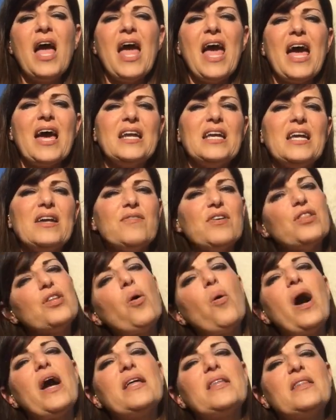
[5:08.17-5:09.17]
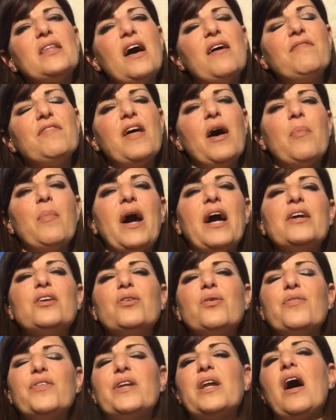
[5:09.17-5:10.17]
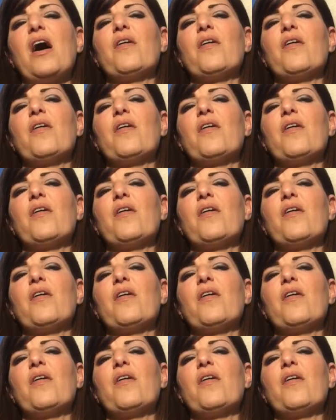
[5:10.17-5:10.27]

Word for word: And even though I love them, I know that